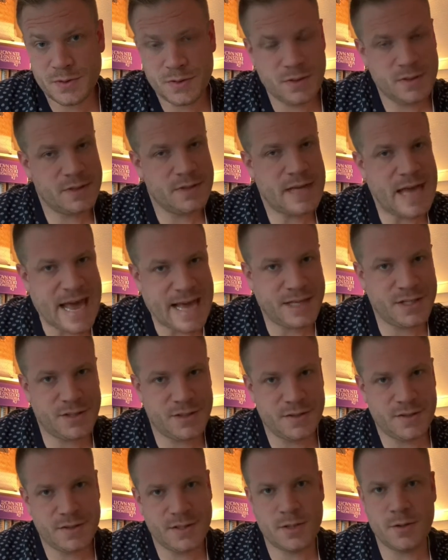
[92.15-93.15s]
certain
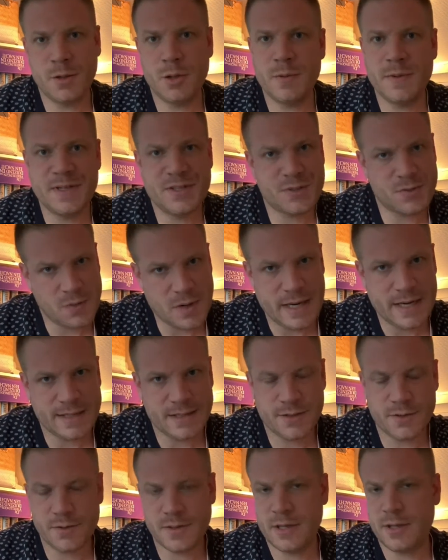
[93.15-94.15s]
actions are always
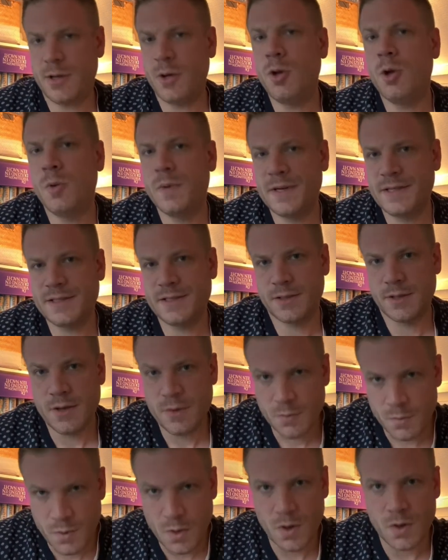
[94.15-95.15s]
right or are always
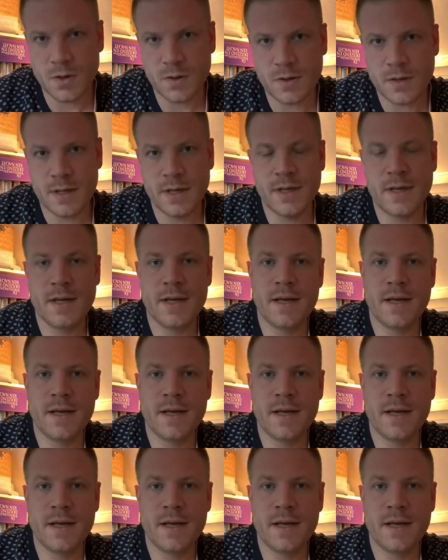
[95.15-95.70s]
wrong.